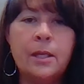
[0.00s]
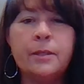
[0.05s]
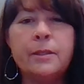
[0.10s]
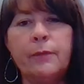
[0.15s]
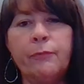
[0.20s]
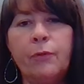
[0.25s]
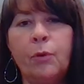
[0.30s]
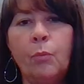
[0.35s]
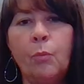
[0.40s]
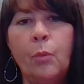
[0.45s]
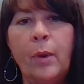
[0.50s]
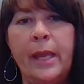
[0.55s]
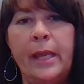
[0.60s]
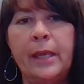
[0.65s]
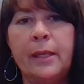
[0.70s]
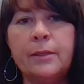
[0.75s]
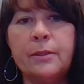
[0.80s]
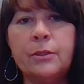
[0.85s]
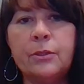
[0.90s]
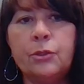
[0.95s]
different
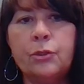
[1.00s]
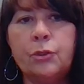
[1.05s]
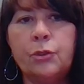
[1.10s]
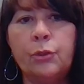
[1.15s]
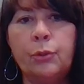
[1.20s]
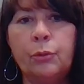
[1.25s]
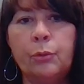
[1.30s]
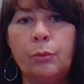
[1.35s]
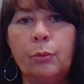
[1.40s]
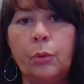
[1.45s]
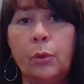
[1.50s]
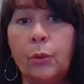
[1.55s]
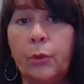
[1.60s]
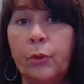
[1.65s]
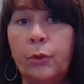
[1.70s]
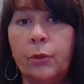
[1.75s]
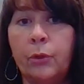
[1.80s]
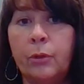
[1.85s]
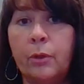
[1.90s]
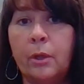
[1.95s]
ways to
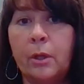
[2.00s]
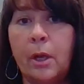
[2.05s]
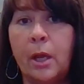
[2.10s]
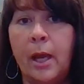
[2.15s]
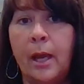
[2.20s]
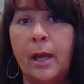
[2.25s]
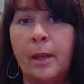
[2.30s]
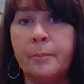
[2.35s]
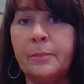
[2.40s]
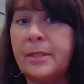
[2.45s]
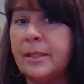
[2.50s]
learn um,